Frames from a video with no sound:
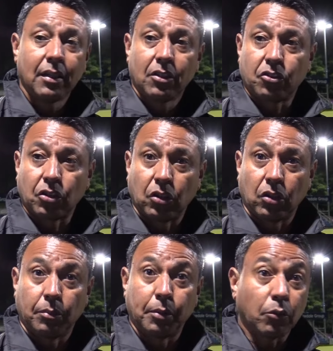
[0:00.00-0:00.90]

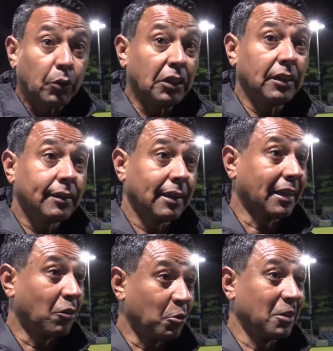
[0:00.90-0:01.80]
So, but we need, like
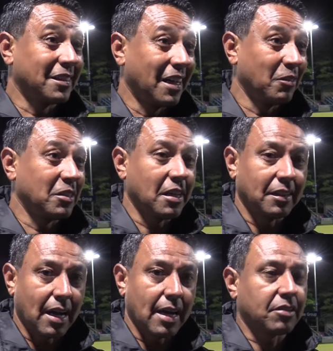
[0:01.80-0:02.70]
all the time, we say
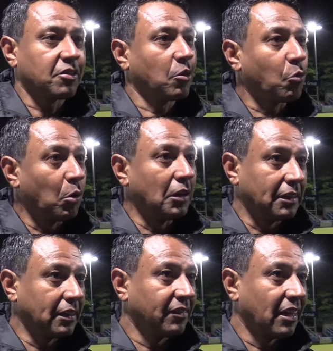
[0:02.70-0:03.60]
that extra
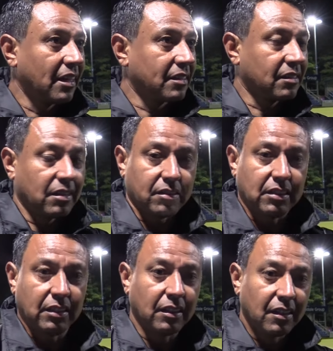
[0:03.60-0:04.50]
quality in the last
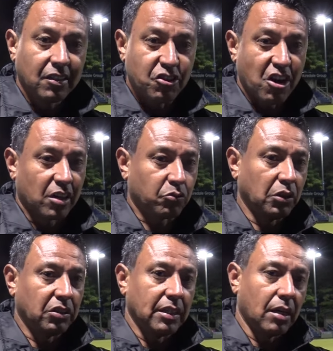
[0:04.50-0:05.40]
30 yards,
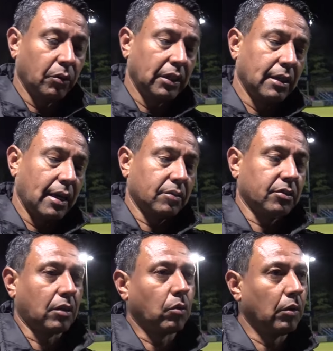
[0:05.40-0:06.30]
20 years, we need
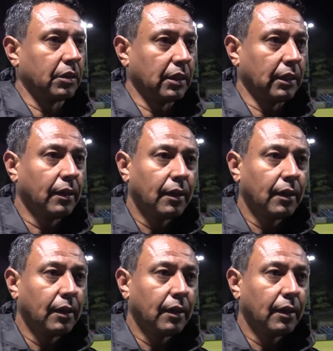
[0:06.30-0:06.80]
extra quality